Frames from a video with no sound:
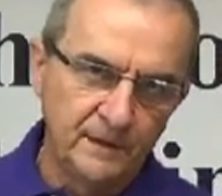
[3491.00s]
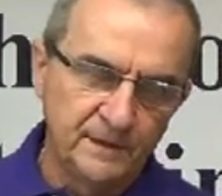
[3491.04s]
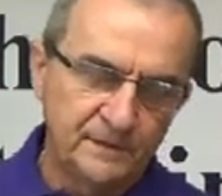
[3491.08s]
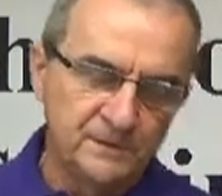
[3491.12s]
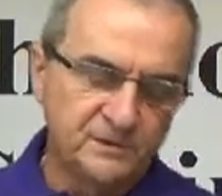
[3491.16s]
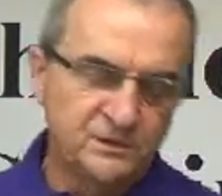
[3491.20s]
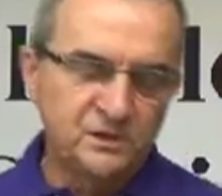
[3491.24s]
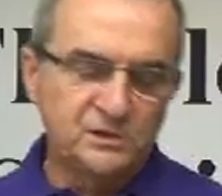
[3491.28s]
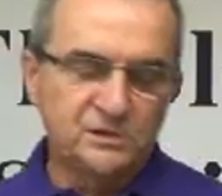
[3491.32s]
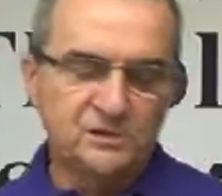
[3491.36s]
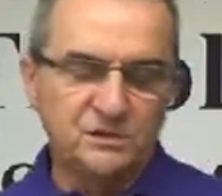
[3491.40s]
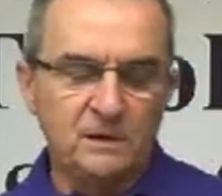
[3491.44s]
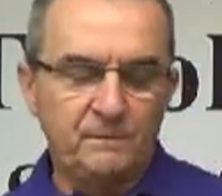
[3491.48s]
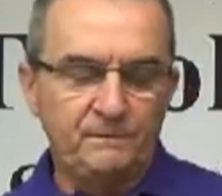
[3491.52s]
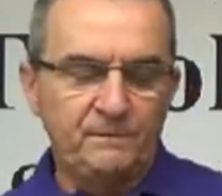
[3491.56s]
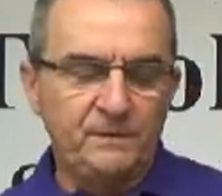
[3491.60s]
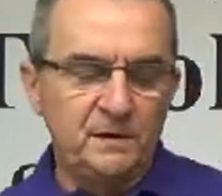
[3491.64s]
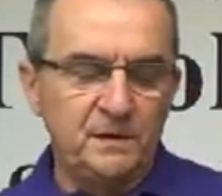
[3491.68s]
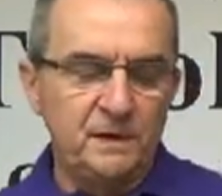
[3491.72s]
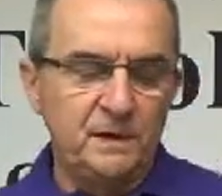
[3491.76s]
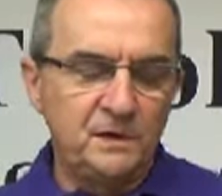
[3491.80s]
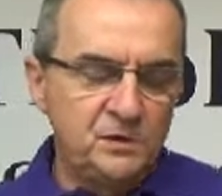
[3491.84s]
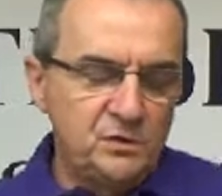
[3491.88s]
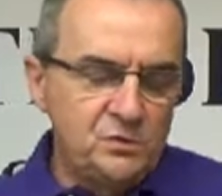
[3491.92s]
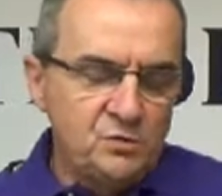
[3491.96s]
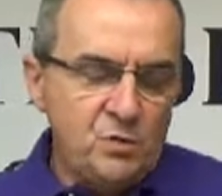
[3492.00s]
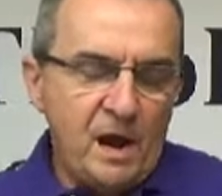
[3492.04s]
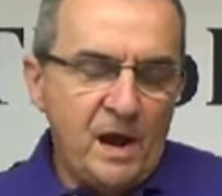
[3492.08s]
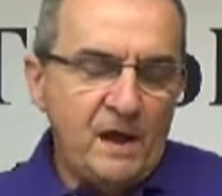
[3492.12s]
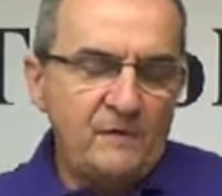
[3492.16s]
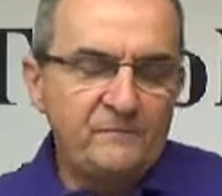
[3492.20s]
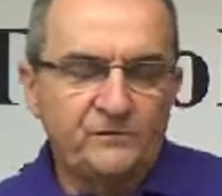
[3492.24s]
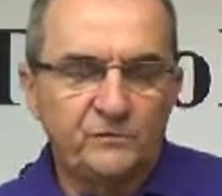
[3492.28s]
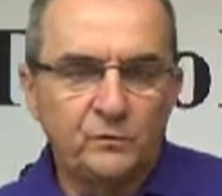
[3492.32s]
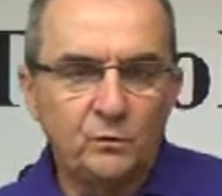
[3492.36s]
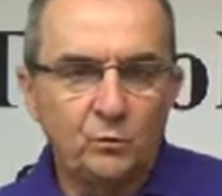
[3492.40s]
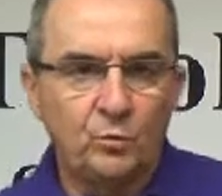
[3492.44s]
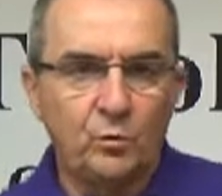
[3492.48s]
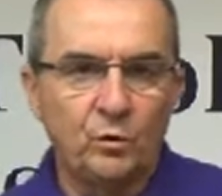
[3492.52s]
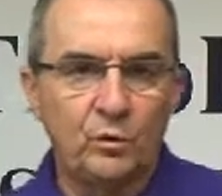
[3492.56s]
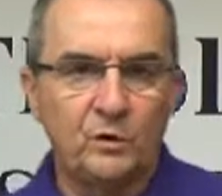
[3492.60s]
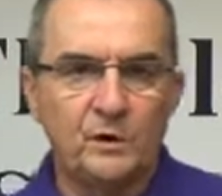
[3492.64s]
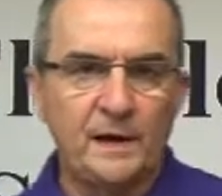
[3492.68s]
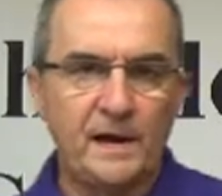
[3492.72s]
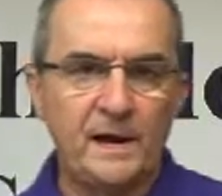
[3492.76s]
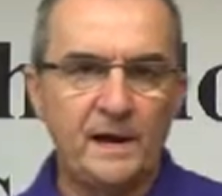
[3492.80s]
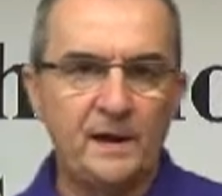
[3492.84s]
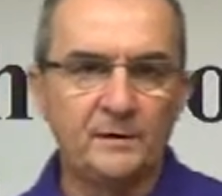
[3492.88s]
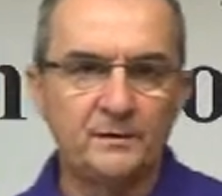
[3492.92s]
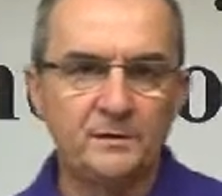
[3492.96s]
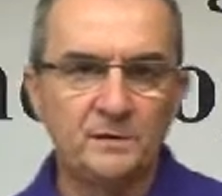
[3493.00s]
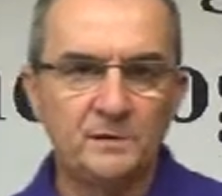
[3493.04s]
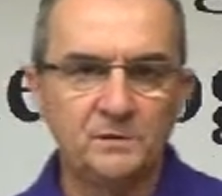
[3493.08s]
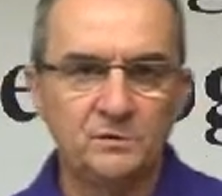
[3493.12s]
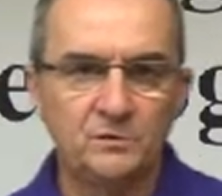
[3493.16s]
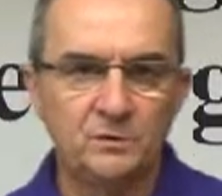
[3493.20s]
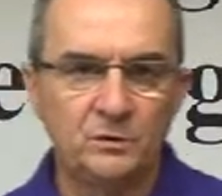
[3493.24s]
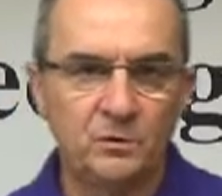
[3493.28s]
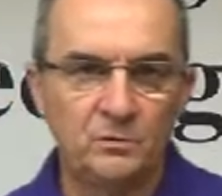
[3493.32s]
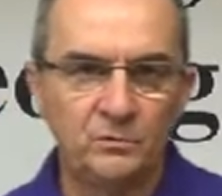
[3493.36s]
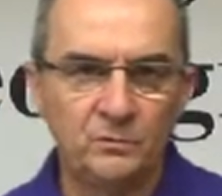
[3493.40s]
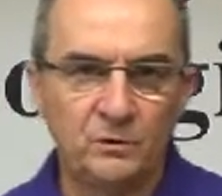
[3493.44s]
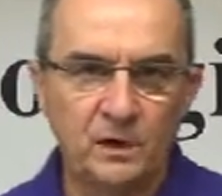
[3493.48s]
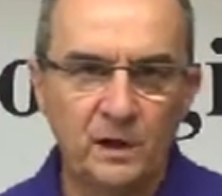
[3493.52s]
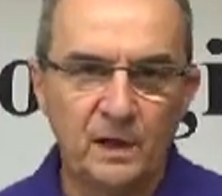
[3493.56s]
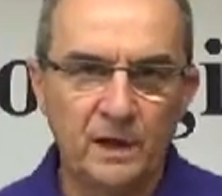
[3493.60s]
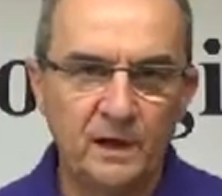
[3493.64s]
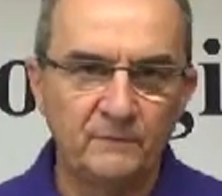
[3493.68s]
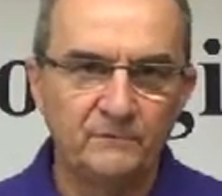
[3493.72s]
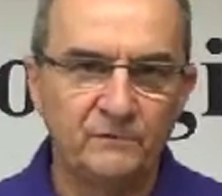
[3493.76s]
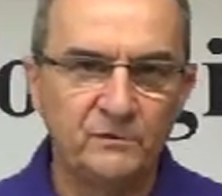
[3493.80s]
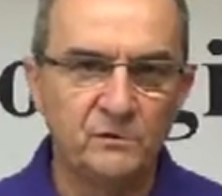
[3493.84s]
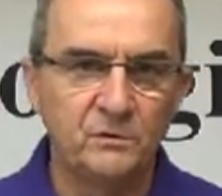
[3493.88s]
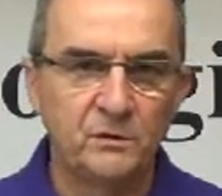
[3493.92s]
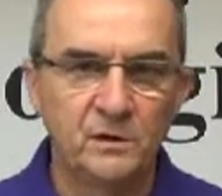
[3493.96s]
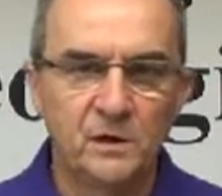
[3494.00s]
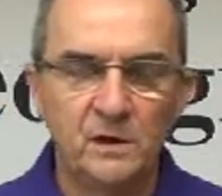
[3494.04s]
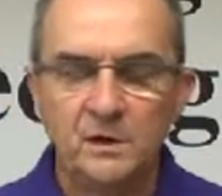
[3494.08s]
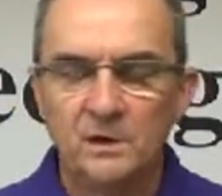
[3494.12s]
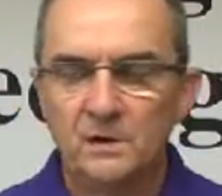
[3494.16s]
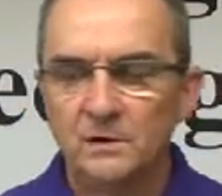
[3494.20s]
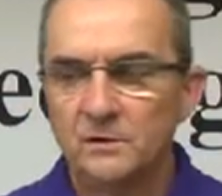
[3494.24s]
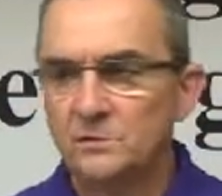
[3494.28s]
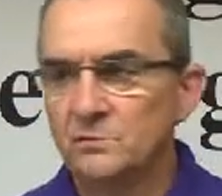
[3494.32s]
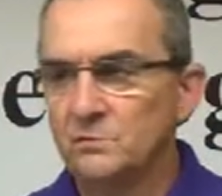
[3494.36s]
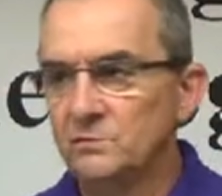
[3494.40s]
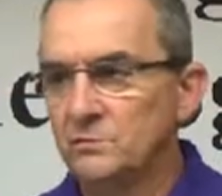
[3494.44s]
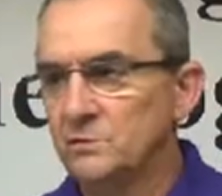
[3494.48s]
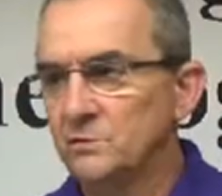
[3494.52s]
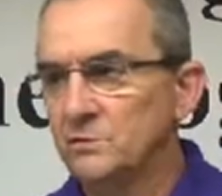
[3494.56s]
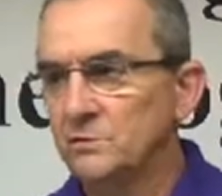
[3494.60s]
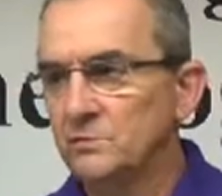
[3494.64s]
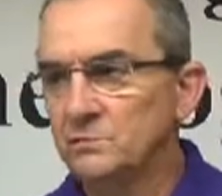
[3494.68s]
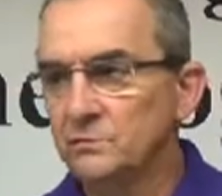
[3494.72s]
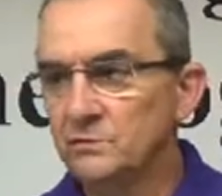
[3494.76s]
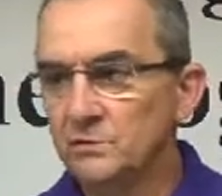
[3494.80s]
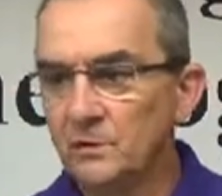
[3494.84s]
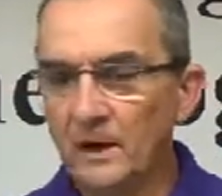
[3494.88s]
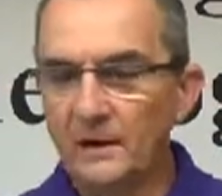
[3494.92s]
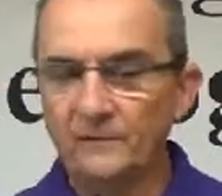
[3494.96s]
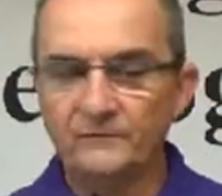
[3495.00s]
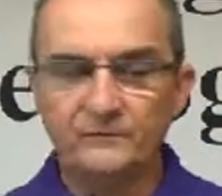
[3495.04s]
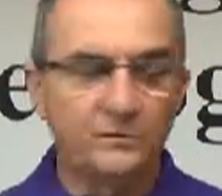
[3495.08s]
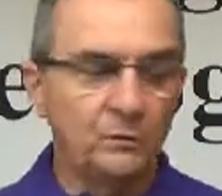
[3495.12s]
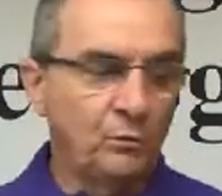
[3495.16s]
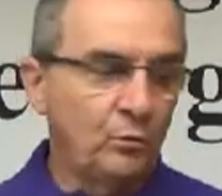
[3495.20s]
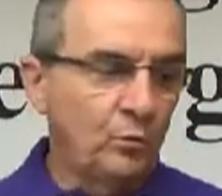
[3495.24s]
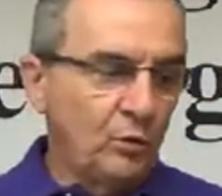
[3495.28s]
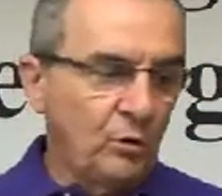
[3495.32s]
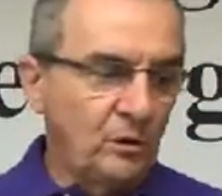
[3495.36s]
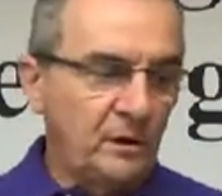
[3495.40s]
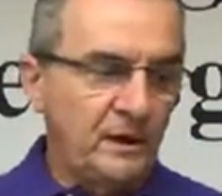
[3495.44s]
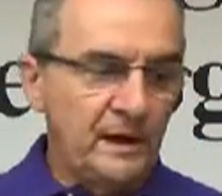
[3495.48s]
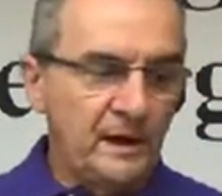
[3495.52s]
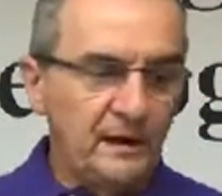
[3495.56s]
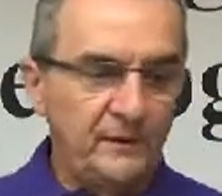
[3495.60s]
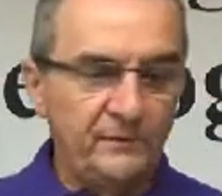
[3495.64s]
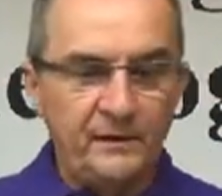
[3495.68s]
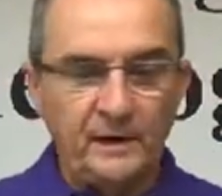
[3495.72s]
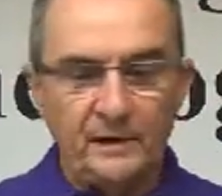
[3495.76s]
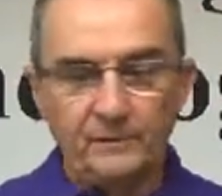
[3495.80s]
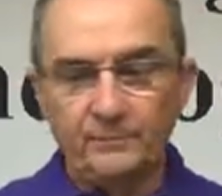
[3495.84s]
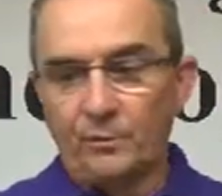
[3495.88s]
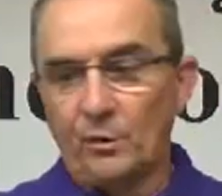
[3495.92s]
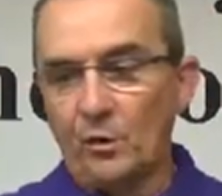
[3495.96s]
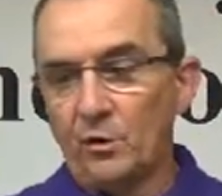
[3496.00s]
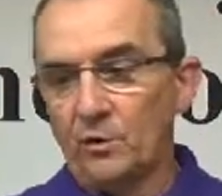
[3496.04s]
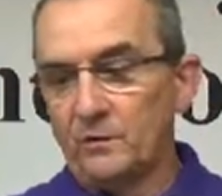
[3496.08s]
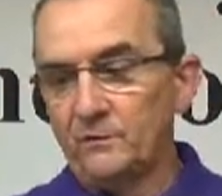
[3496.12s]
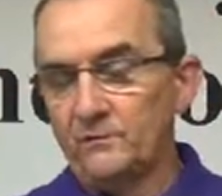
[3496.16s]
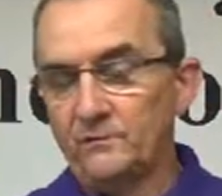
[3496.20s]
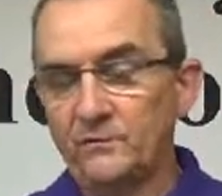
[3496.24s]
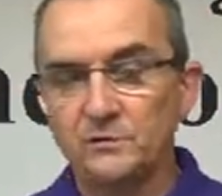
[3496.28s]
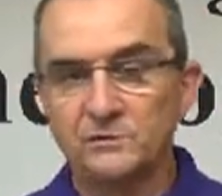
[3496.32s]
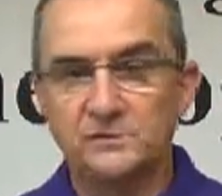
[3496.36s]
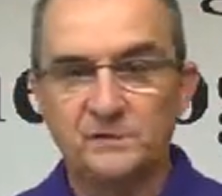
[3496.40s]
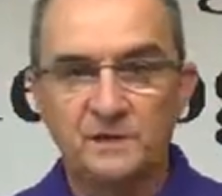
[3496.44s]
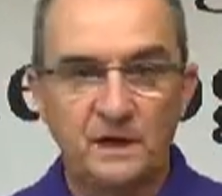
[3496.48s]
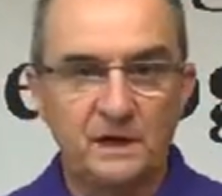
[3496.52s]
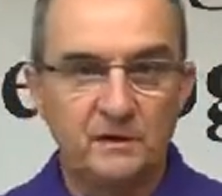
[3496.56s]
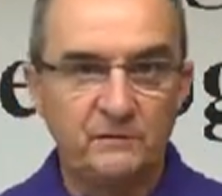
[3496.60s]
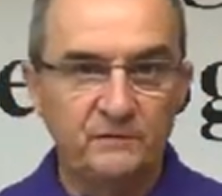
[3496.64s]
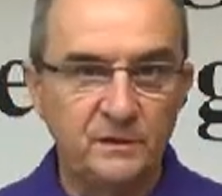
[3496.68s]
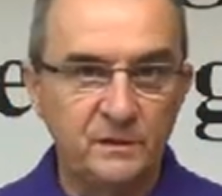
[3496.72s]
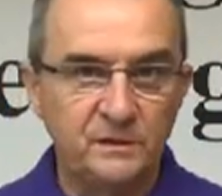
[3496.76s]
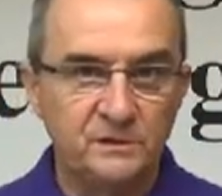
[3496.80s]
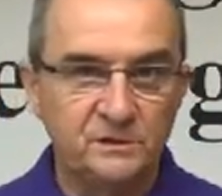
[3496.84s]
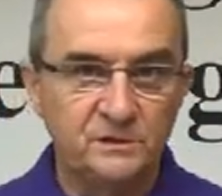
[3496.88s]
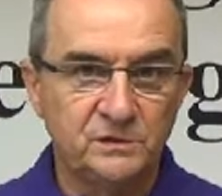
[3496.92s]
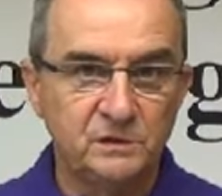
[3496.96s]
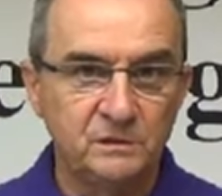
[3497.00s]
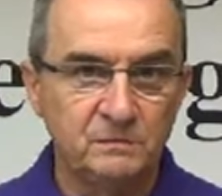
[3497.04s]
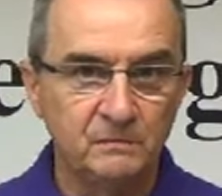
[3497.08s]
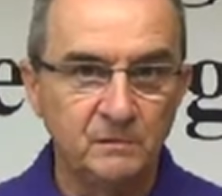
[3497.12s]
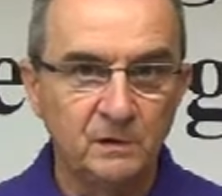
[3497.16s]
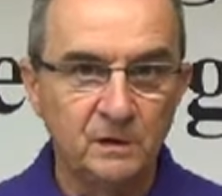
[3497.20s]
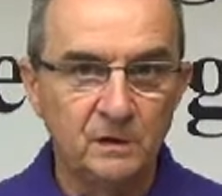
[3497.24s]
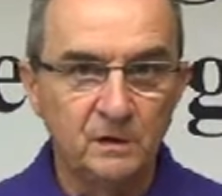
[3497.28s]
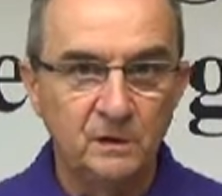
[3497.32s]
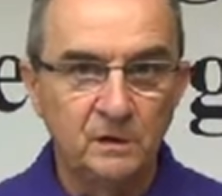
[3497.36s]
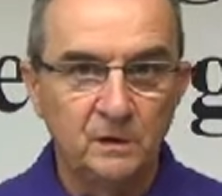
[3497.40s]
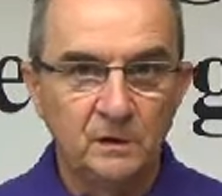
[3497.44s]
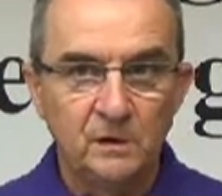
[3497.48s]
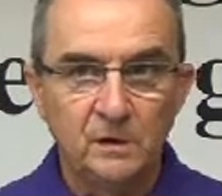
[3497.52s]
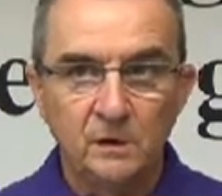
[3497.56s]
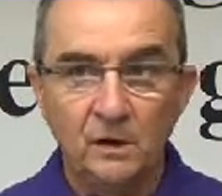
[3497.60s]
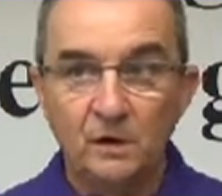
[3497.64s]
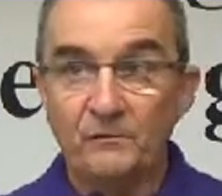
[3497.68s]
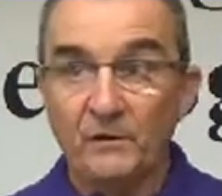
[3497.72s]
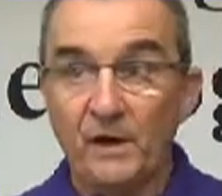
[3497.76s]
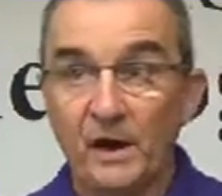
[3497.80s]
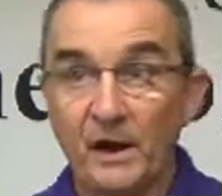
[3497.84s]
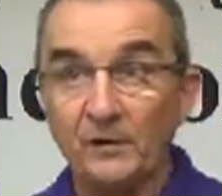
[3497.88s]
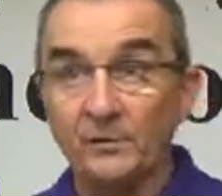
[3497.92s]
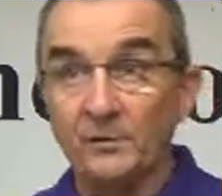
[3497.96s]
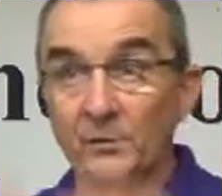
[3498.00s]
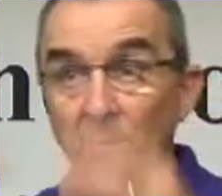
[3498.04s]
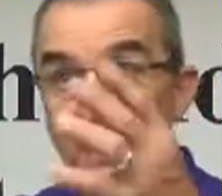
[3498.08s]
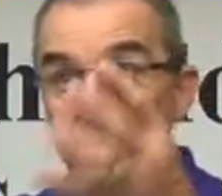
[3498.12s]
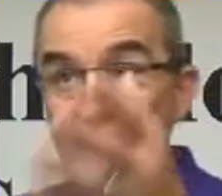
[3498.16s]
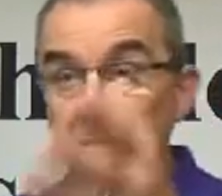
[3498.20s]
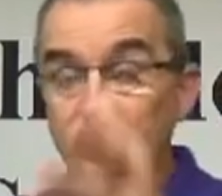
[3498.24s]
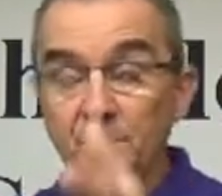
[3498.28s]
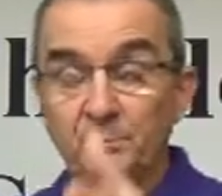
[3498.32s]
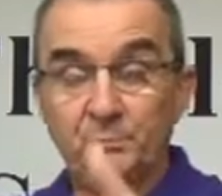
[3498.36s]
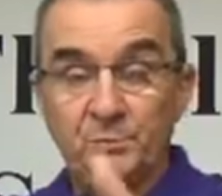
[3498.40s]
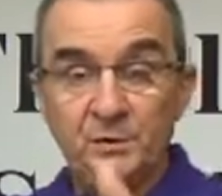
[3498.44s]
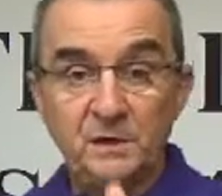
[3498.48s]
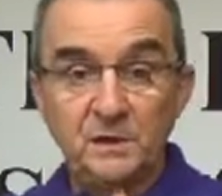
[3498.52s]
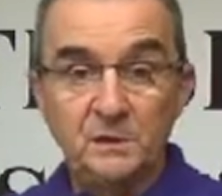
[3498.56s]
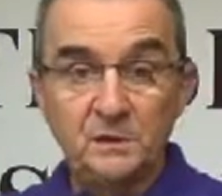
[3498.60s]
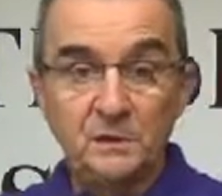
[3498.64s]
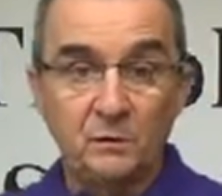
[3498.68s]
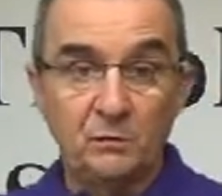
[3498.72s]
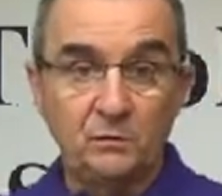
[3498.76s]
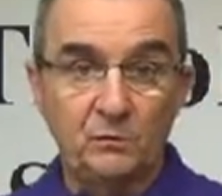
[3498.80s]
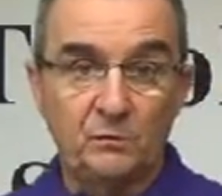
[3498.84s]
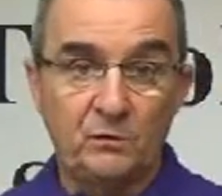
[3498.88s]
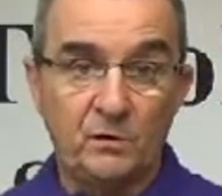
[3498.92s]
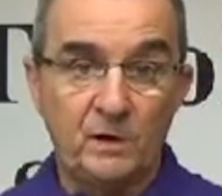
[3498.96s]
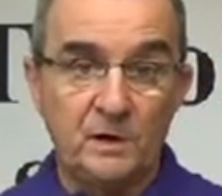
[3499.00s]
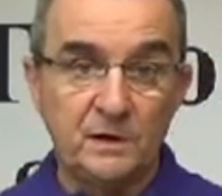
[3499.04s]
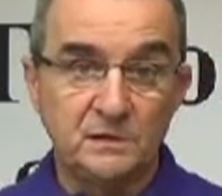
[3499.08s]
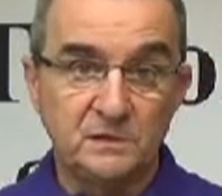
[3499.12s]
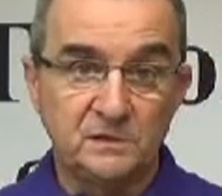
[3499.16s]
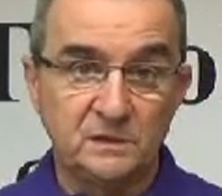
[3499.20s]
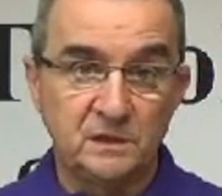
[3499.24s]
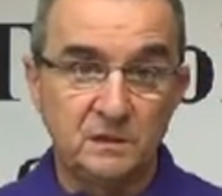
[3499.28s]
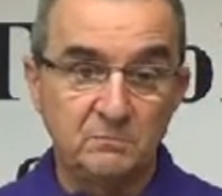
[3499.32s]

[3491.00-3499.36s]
It's just something that you have to work out in your own life. You, you, you, you have to work out that part of your salvation of how do I depend on Christ.